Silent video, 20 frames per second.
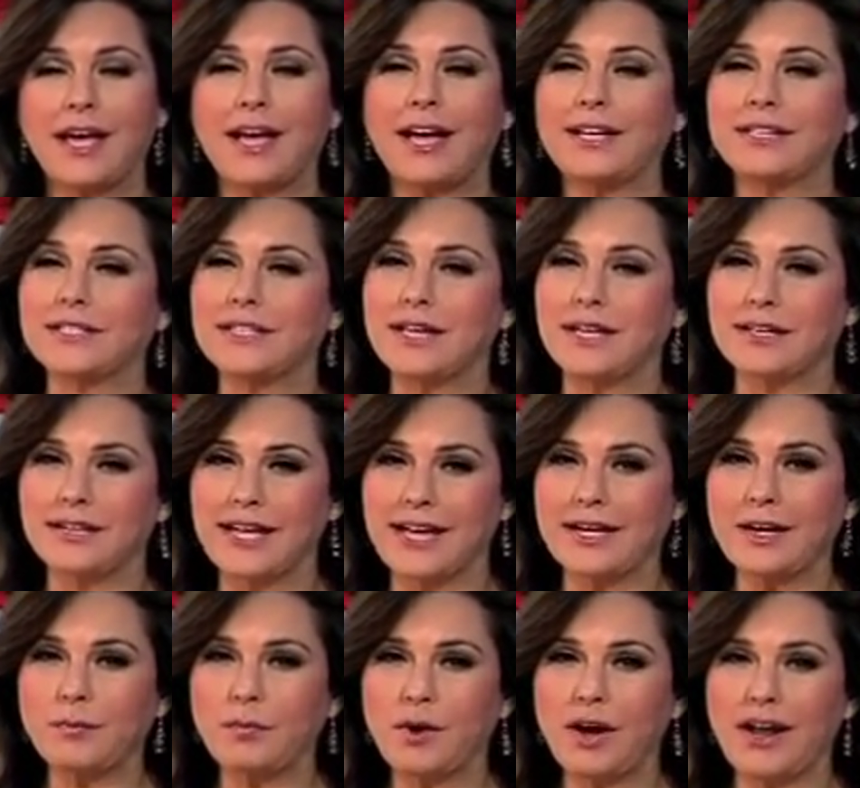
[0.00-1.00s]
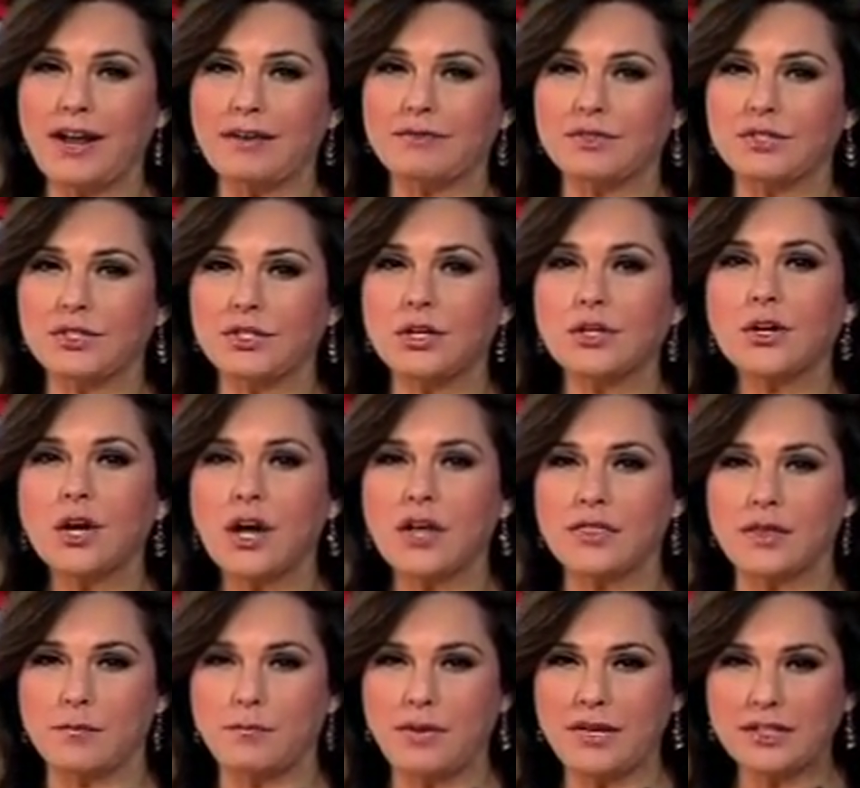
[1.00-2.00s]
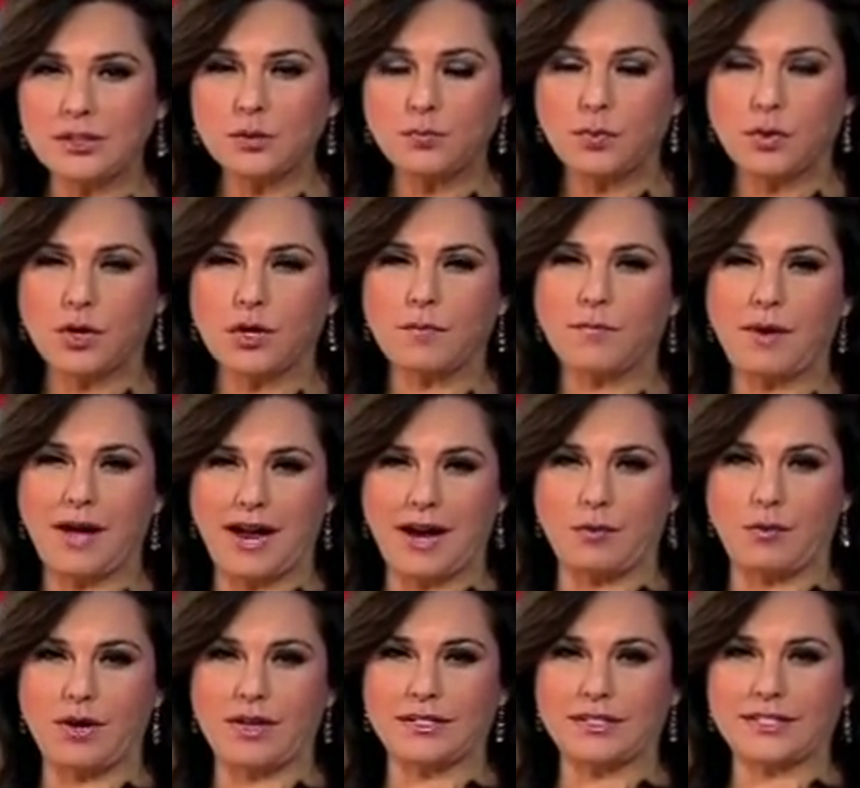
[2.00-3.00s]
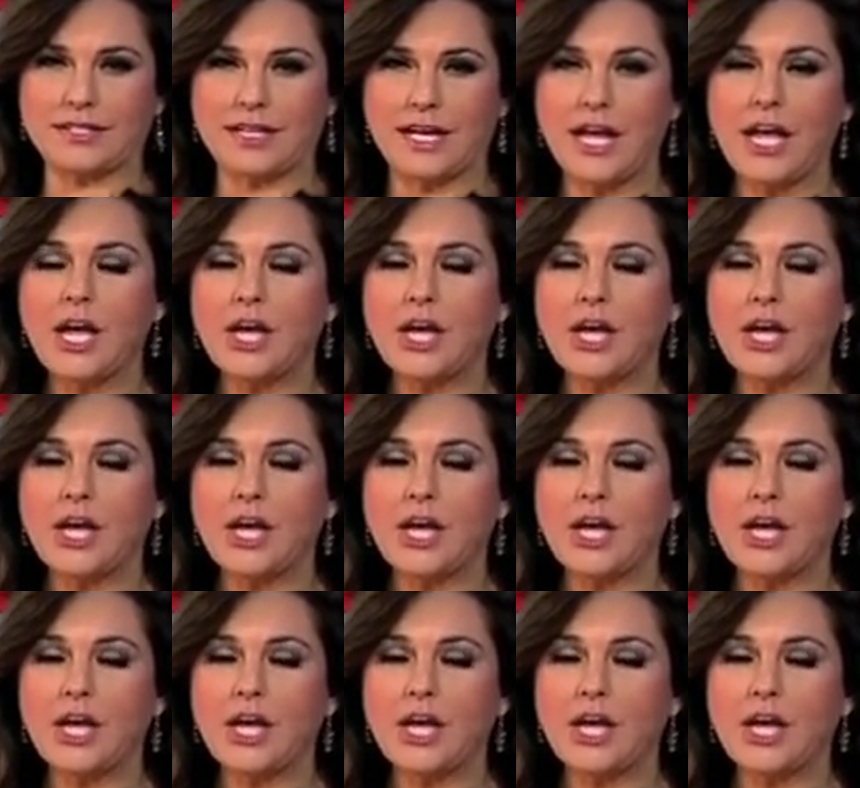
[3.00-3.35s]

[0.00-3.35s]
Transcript: as the Atlanta Braves took on the Pittsburgh Pirates.